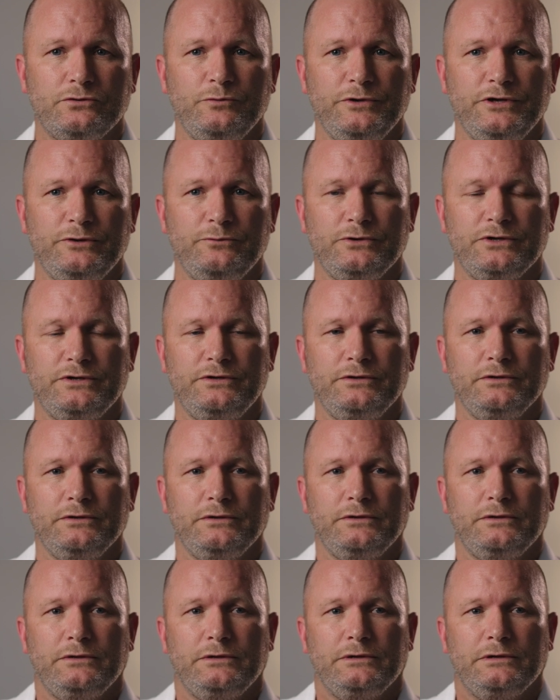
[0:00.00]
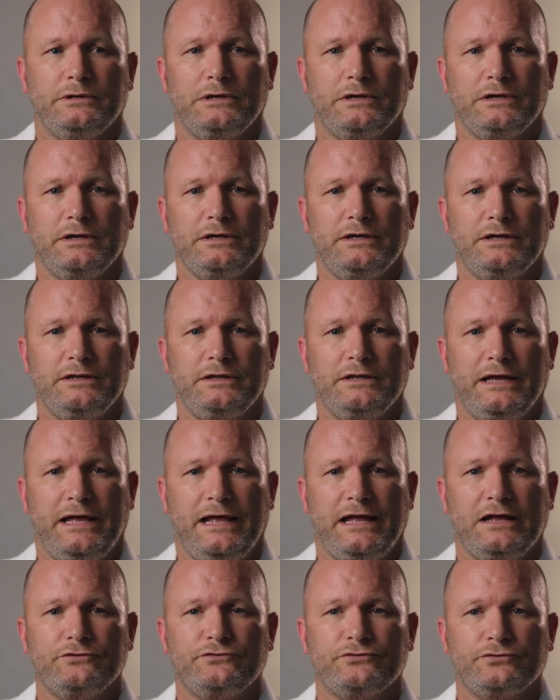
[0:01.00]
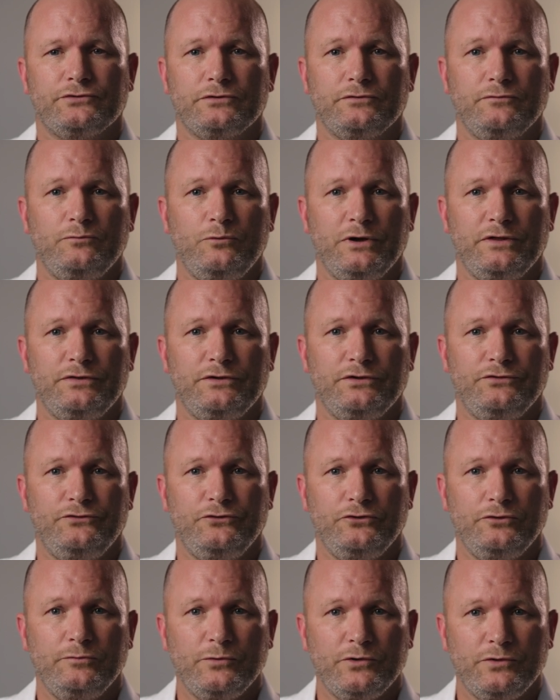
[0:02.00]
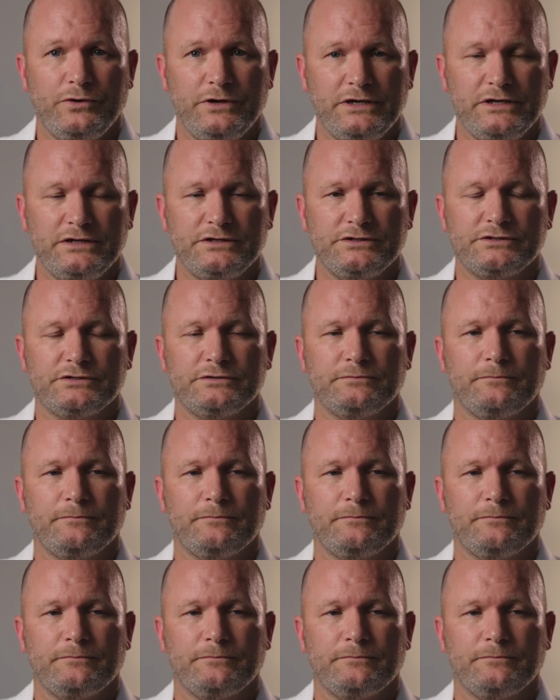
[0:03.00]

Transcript: We would get the answer of what the tumor is